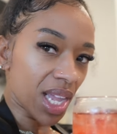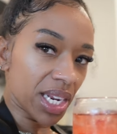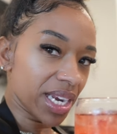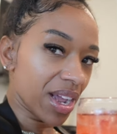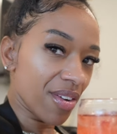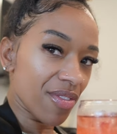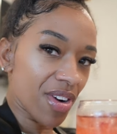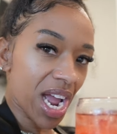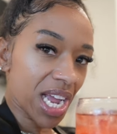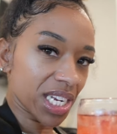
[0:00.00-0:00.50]

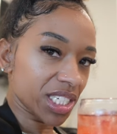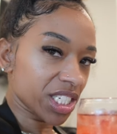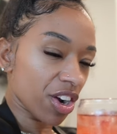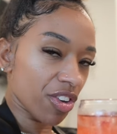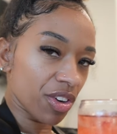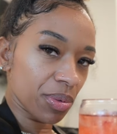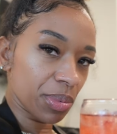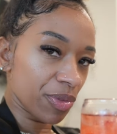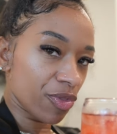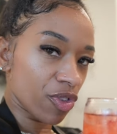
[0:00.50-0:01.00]
never had
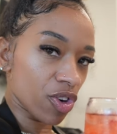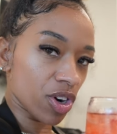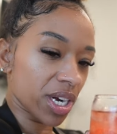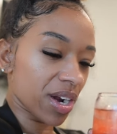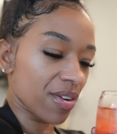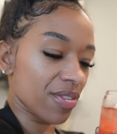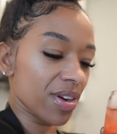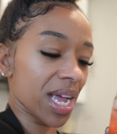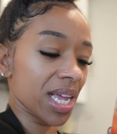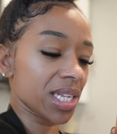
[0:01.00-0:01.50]
cherry before.
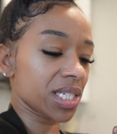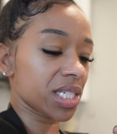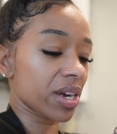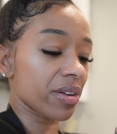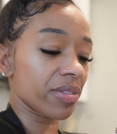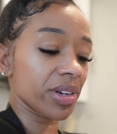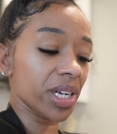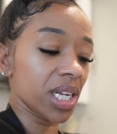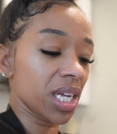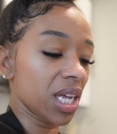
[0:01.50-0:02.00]
Never had
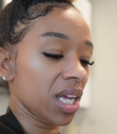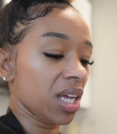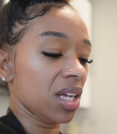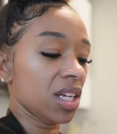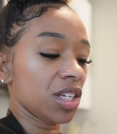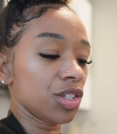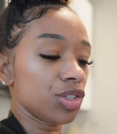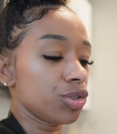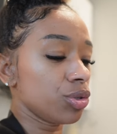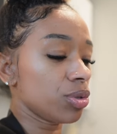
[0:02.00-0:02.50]
cherry
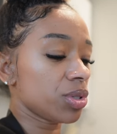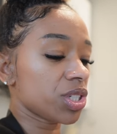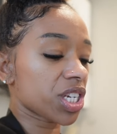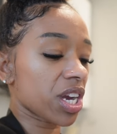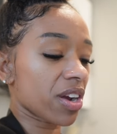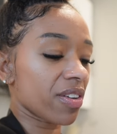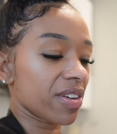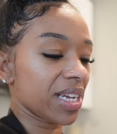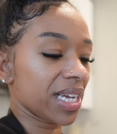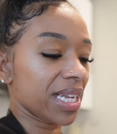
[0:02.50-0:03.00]
juice,
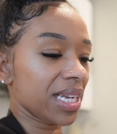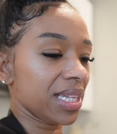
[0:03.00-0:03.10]
cherry,